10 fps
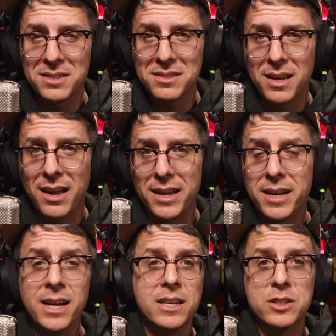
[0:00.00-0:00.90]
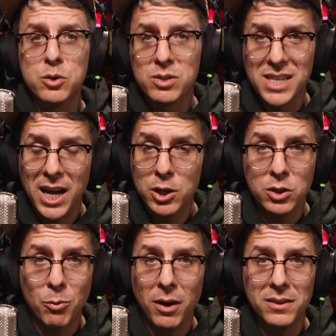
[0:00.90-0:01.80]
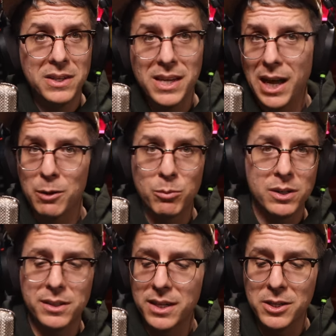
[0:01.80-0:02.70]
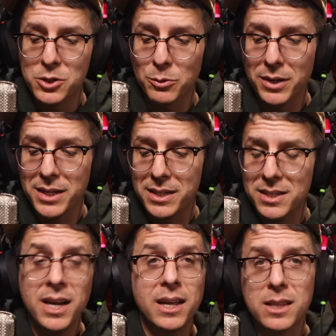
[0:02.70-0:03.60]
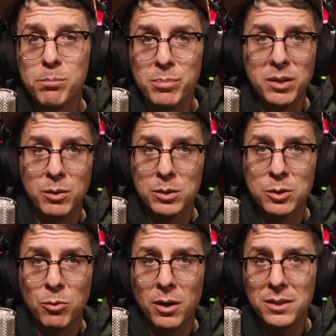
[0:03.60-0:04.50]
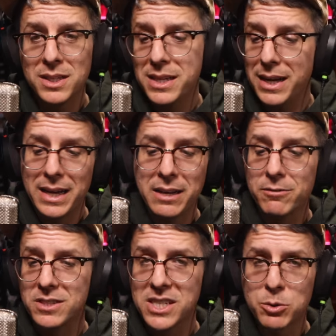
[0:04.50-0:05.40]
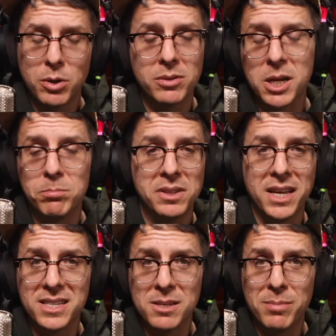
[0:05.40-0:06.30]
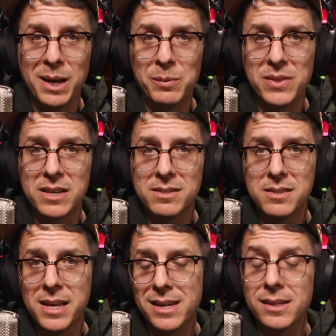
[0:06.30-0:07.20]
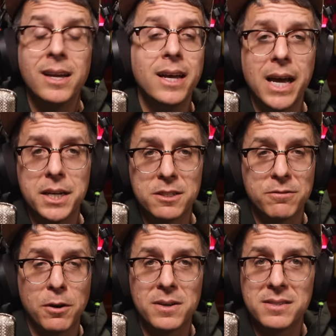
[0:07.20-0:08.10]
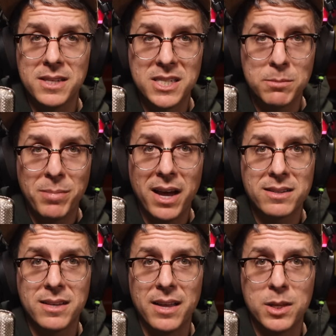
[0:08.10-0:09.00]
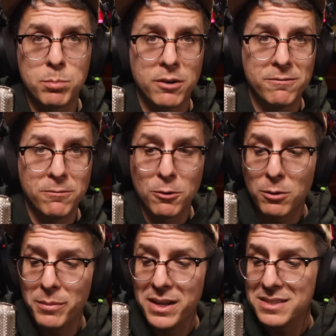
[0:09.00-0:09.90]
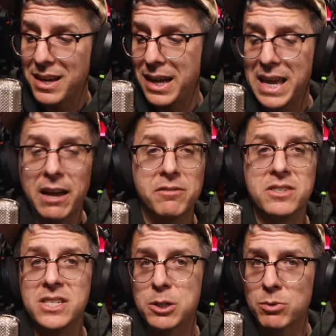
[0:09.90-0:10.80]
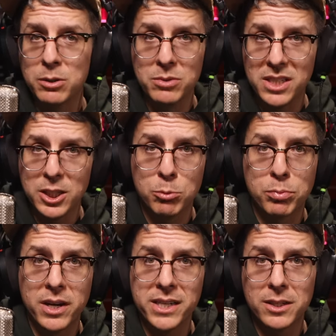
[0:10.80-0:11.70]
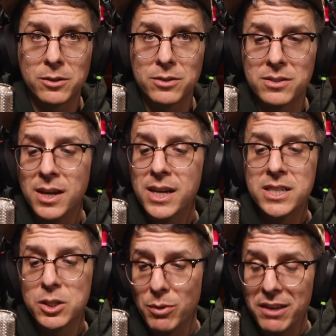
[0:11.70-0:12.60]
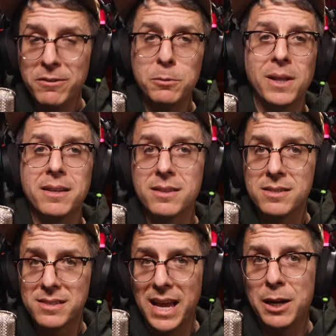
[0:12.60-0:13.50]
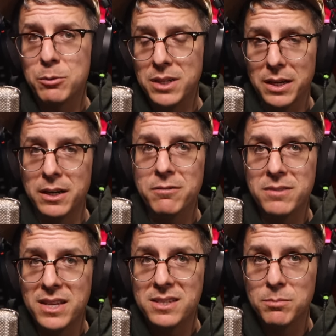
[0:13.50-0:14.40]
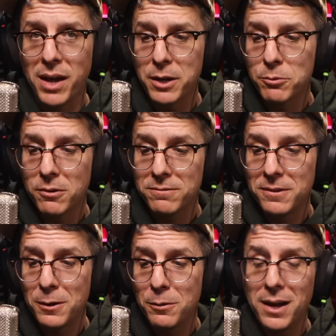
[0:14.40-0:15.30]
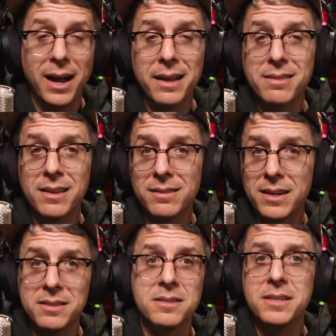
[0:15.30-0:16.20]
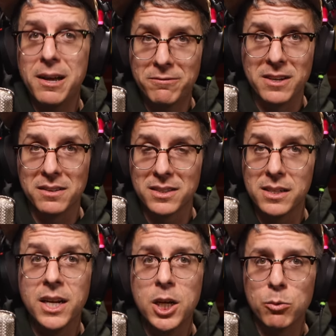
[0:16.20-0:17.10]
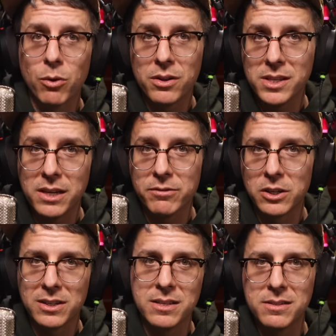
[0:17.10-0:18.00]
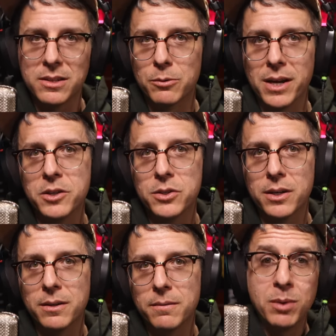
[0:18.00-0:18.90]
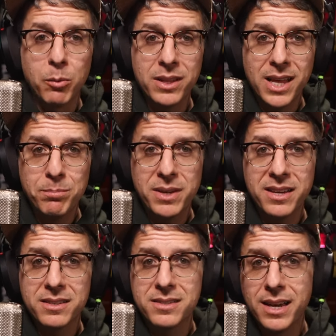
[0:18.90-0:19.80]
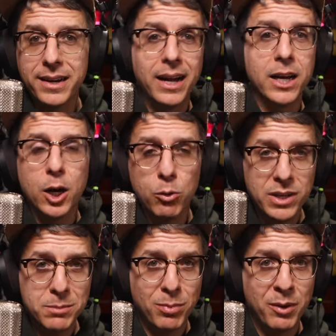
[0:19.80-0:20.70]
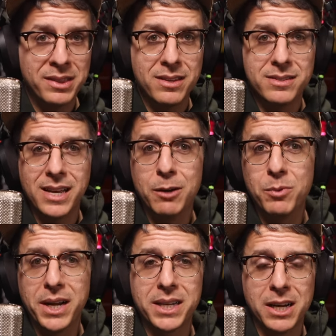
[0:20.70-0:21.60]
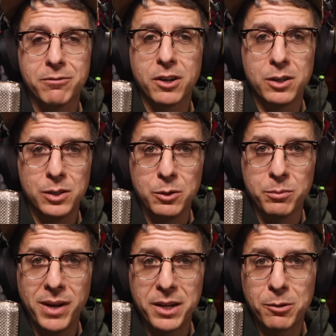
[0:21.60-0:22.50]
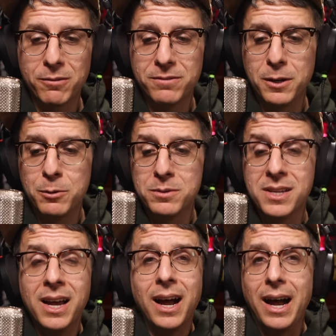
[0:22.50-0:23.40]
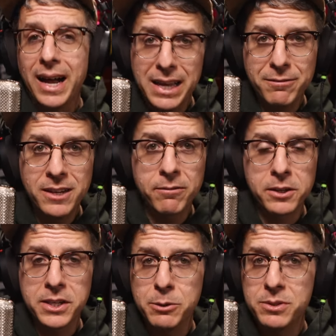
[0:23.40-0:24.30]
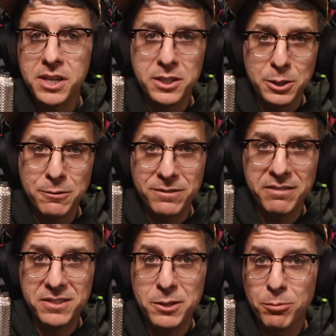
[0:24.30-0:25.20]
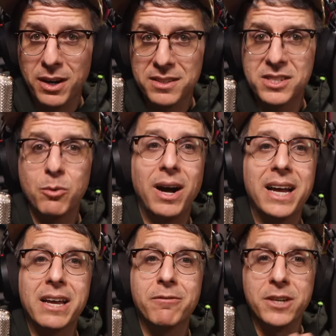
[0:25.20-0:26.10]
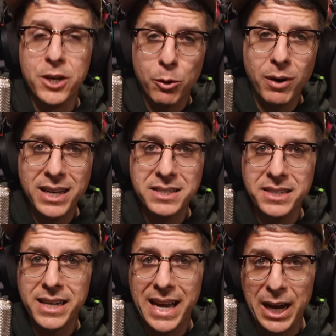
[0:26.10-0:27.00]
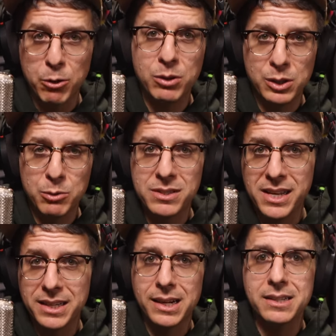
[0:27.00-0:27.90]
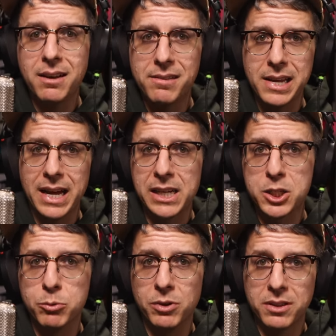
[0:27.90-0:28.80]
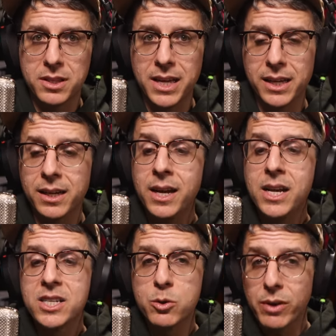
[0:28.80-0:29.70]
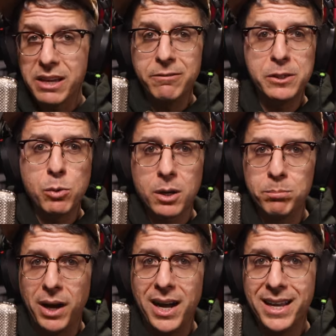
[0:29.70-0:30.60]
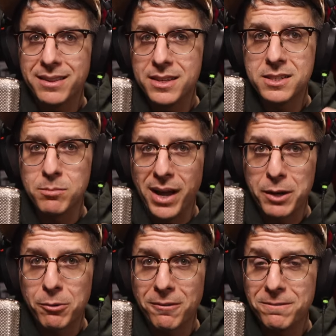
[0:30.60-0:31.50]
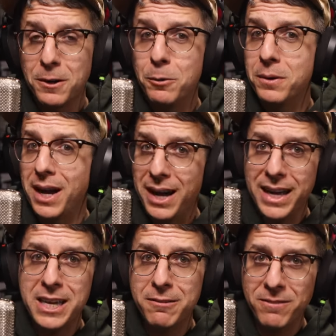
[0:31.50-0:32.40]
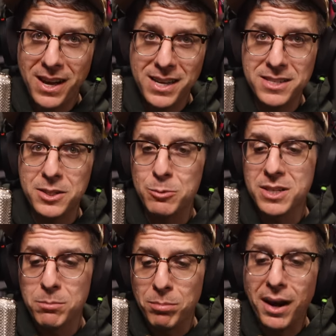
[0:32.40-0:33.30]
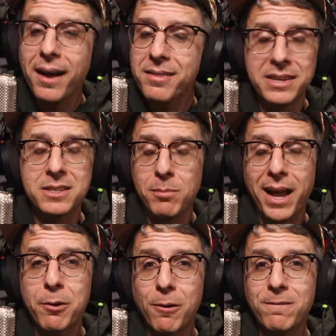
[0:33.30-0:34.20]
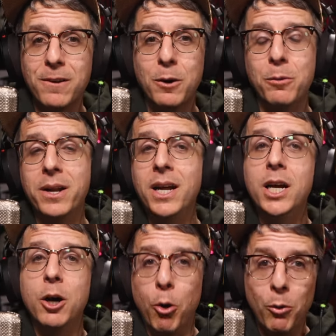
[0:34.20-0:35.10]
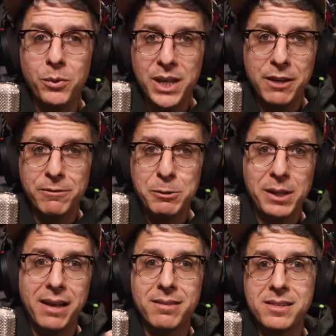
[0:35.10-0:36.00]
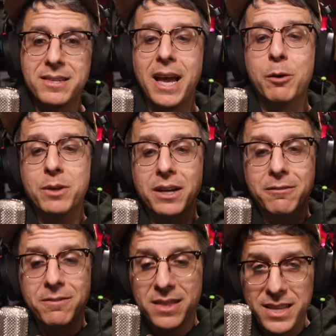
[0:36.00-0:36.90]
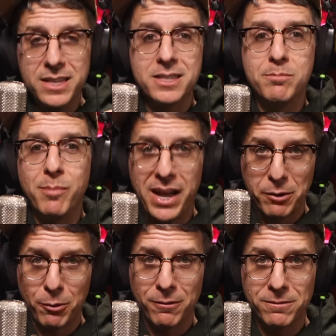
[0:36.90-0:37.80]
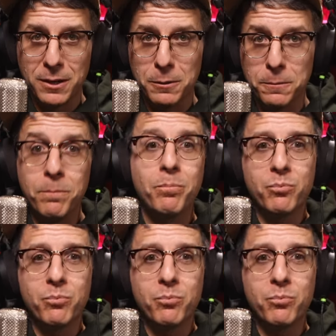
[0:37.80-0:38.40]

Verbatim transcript: inside. So sound quality, I really enjoyed it. The build quality, I have zero complaints about this thing. And as far as the specs and the performance, I have zero deal breakers. So if you like the sound of this microphone, I think that it's definitely worthy of your consideration. But with that being said, I always point this out when I cover clone microphones. I have never used a 251, so I have no idea how close they got to the actual thing. So if you are buying this microphone, I advise you to buy this microphone only if you like the sound of this microphone.